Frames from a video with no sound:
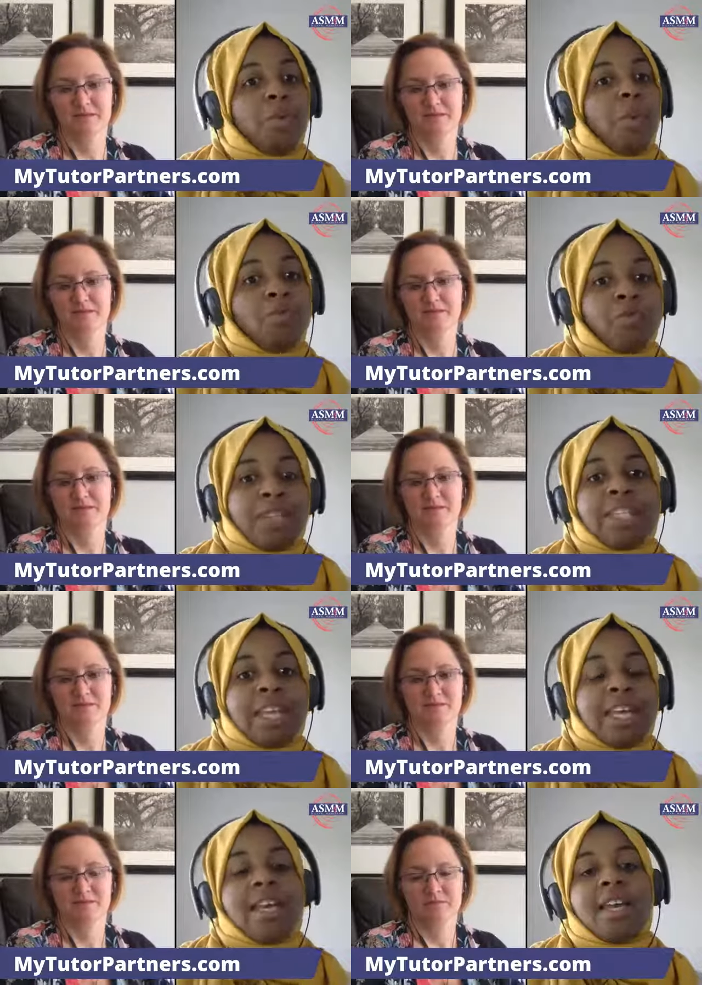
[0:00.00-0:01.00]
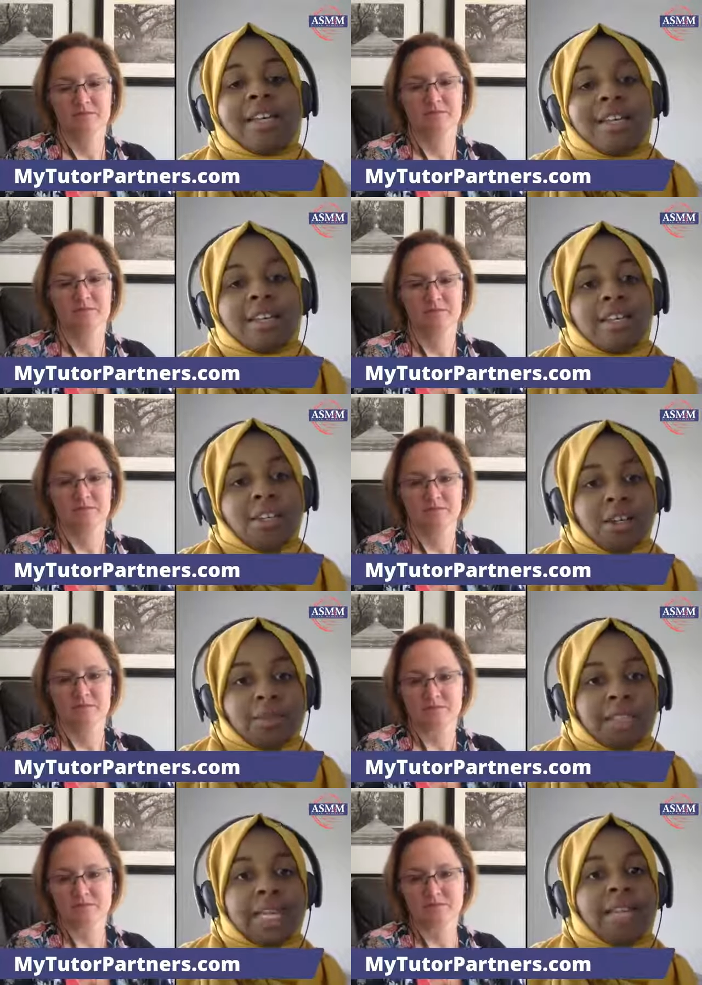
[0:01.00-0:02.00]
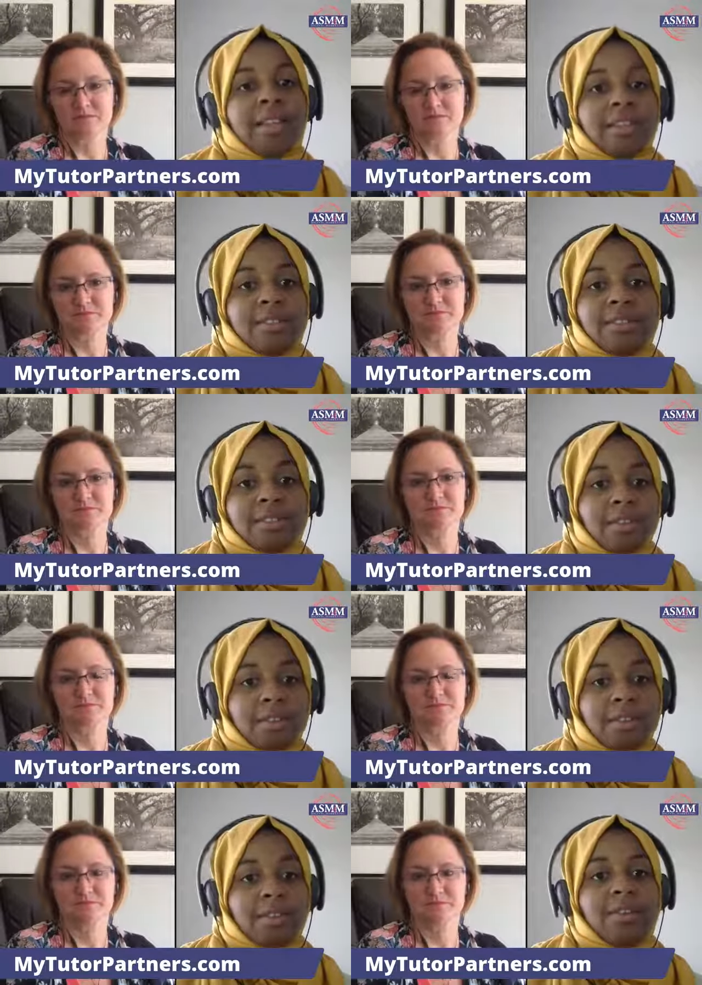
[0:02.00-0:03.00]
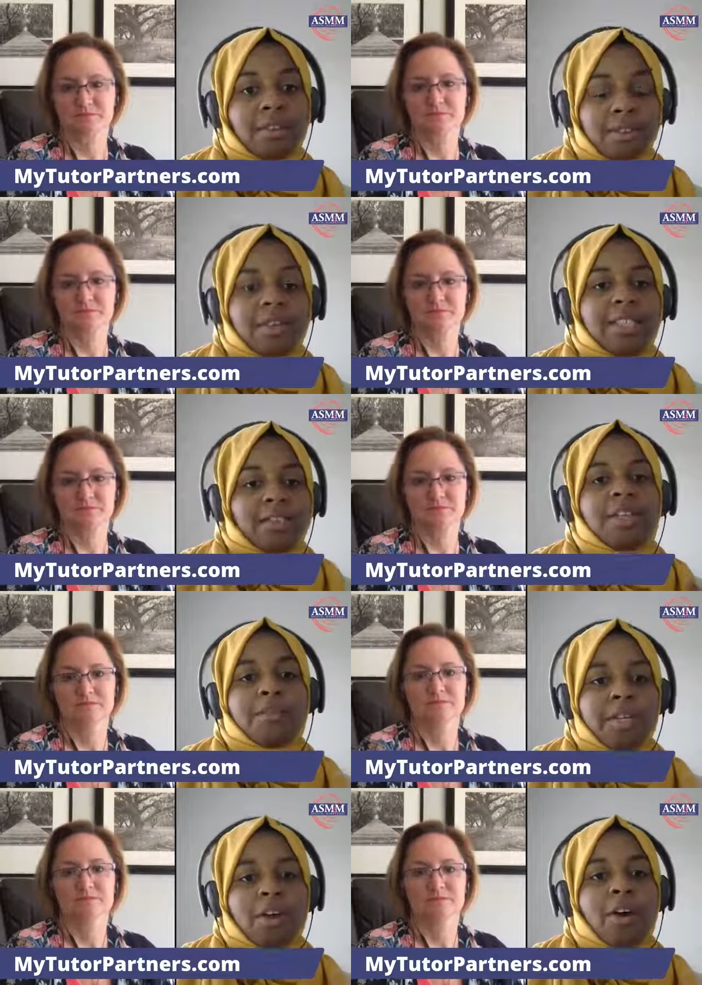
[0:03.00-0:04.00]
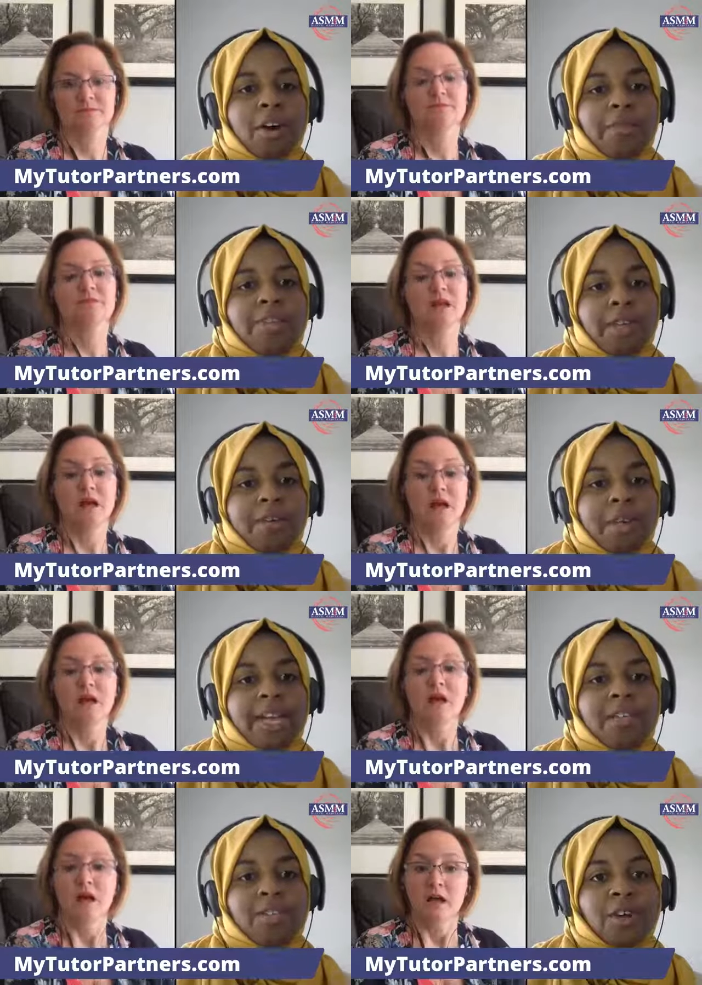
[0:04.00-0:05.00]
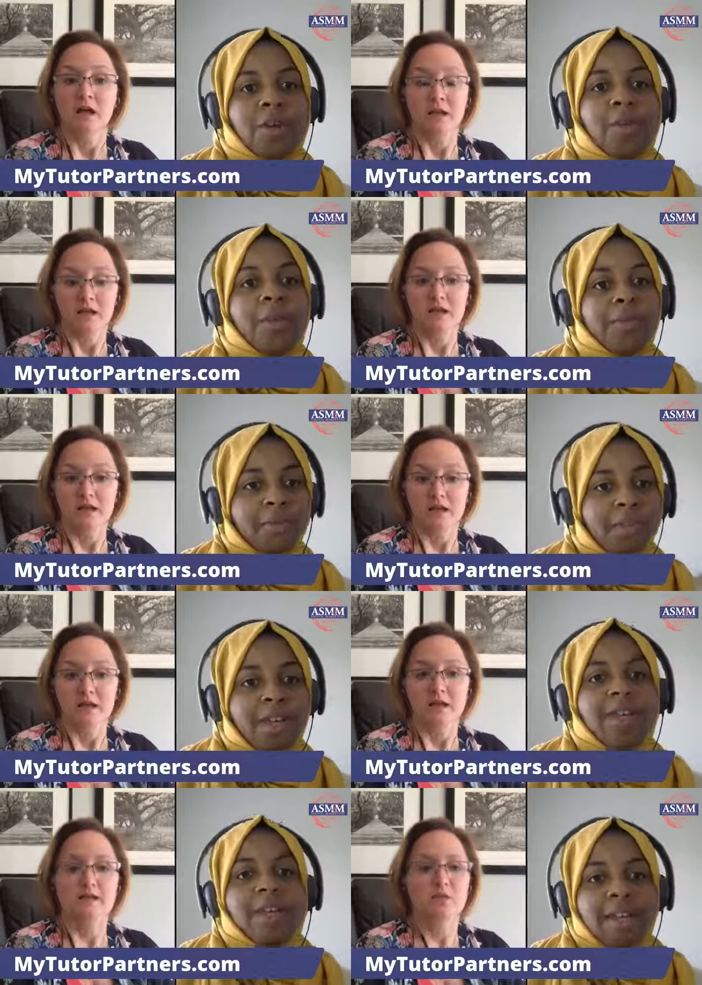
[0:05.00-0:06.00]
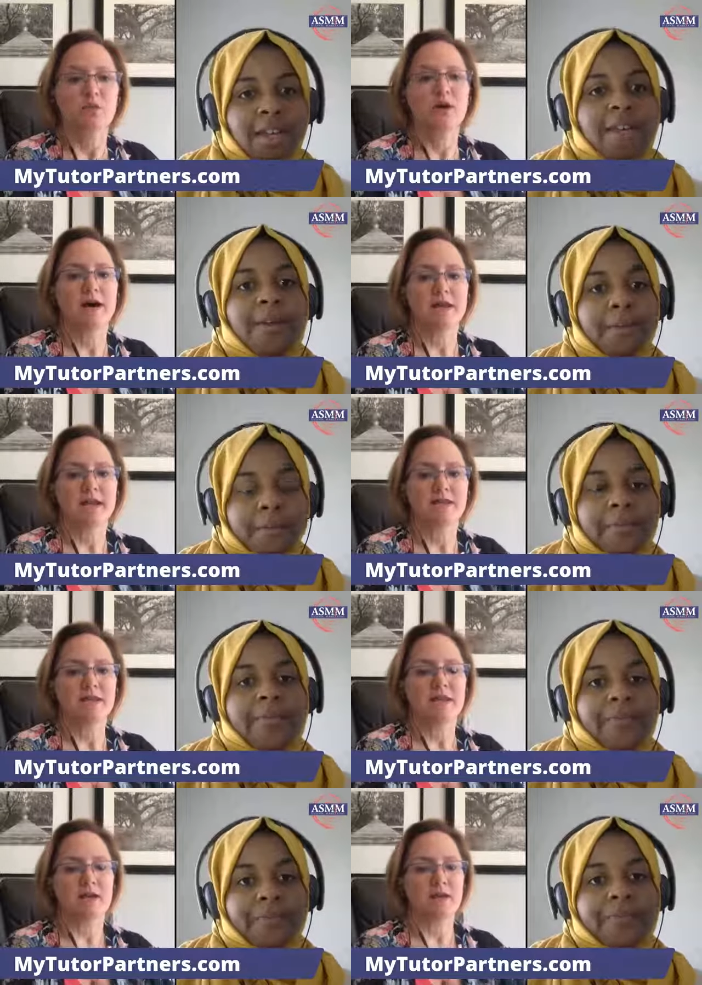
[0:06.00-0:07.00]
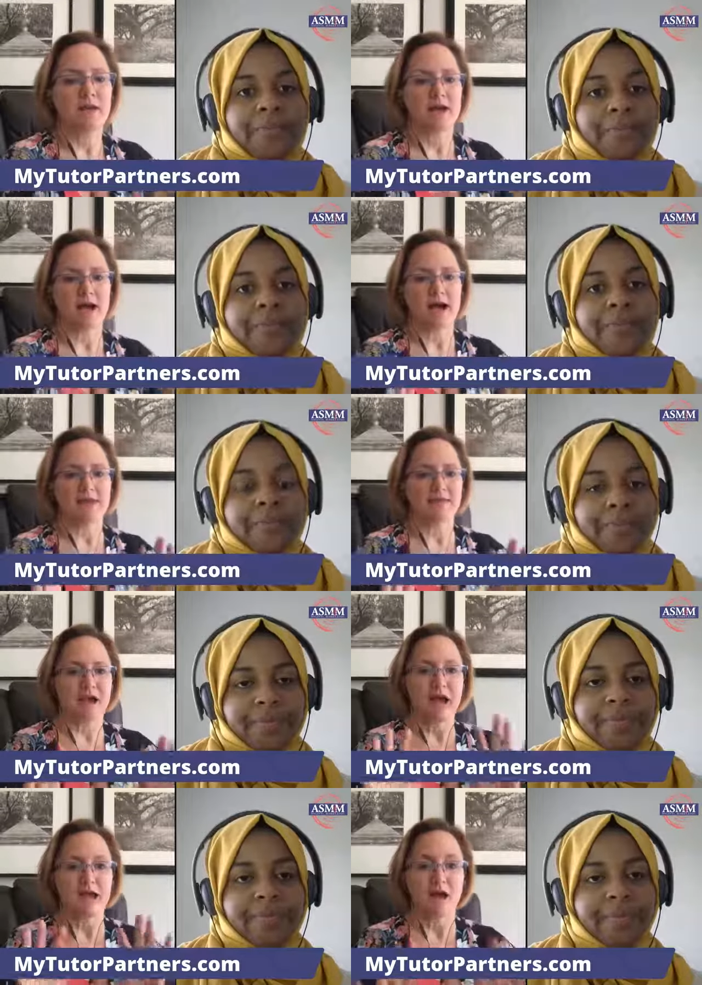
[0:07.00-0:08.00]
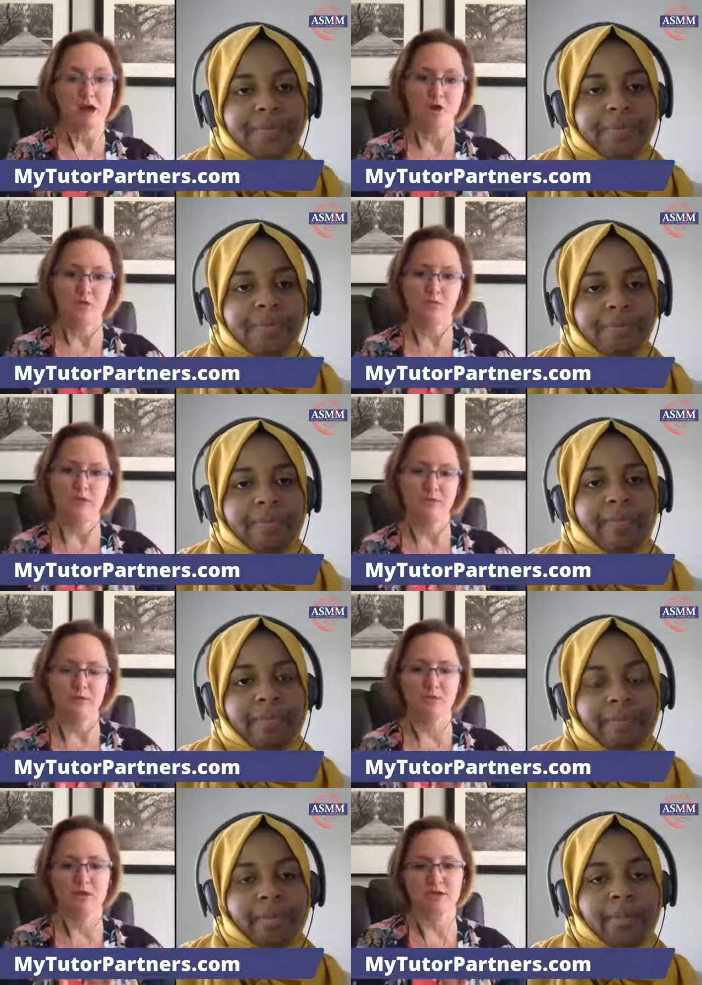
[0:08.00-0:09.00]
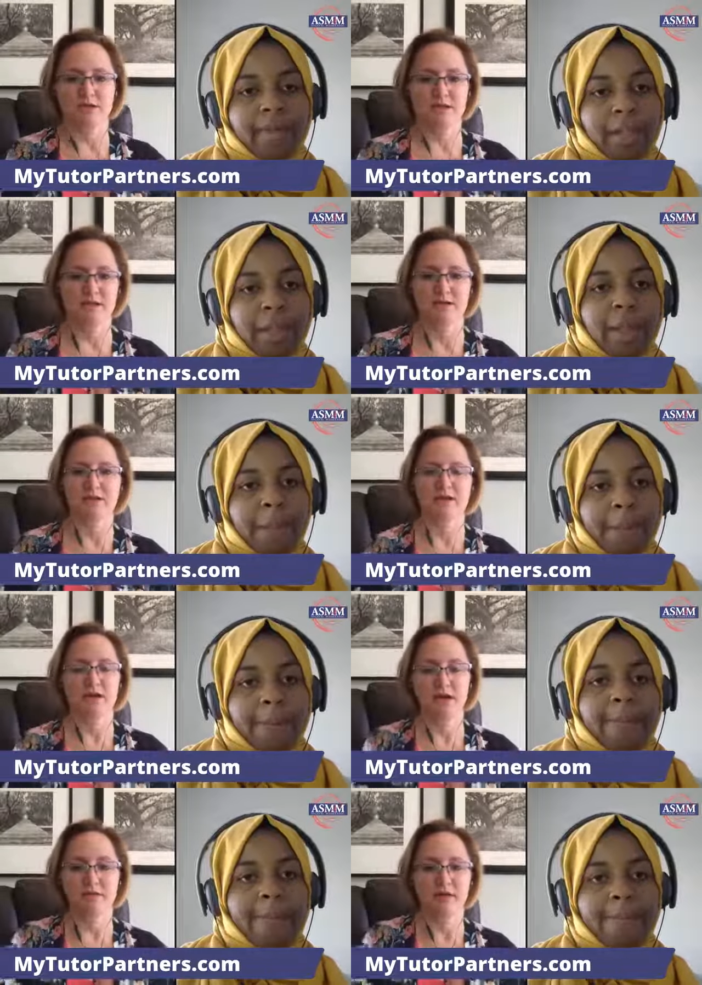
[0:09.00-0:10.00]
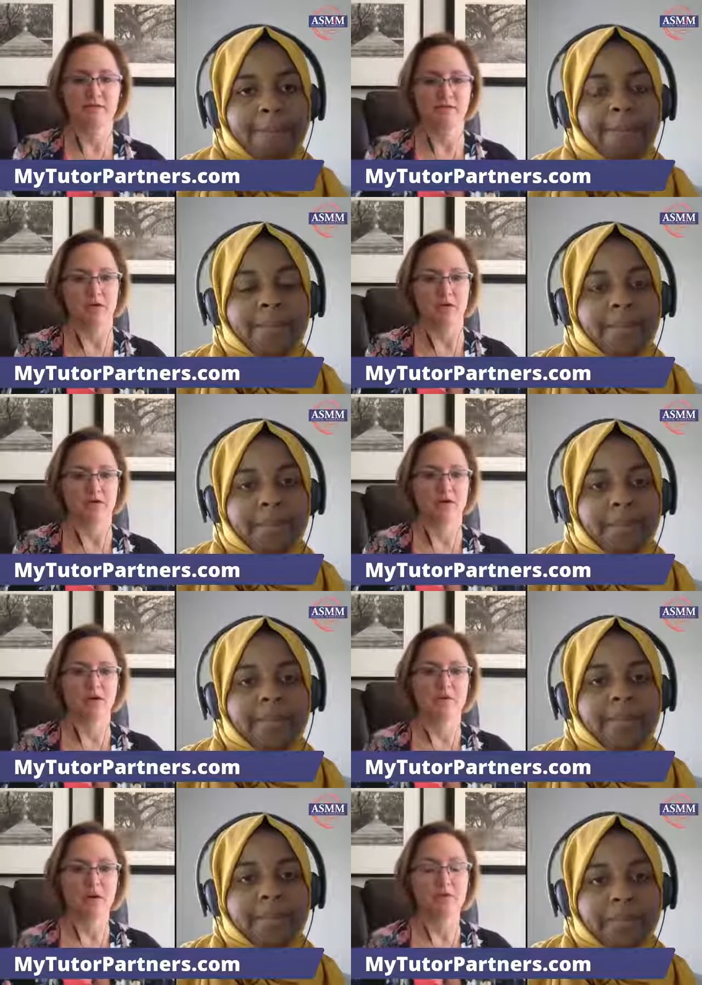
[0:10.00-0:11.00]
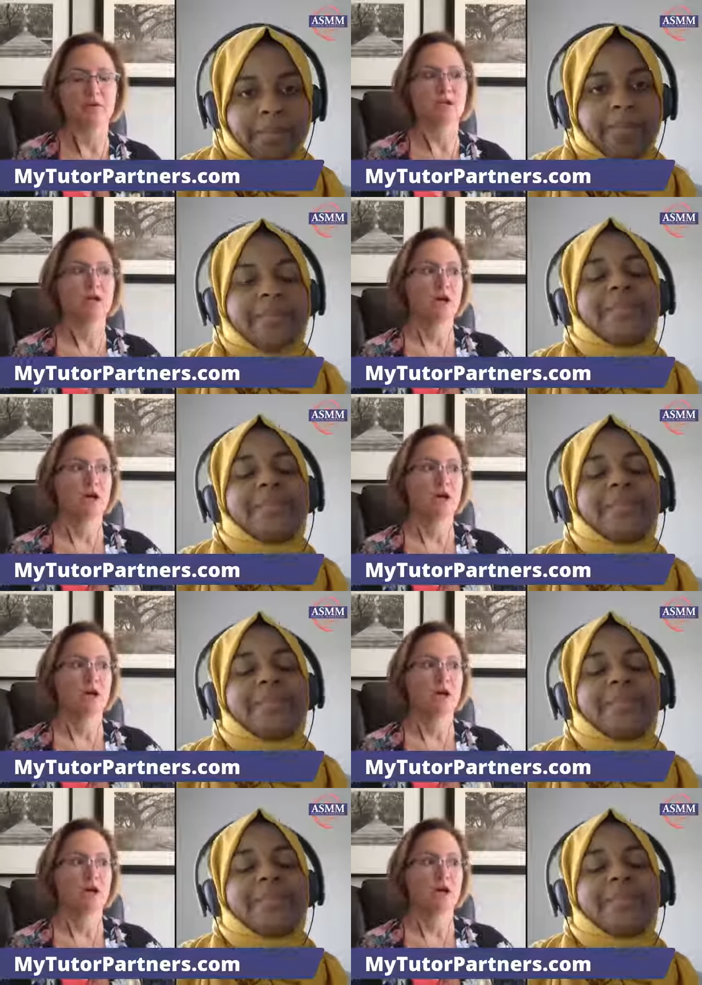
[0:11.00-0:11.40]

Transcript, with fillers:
Speaker 1: who are really you know taking this. It's going to be hard for them, right? So
Speaker 2: it's well, and I think uh, it, I I hope that people are seeing that they're ebbing and flowing. There are moments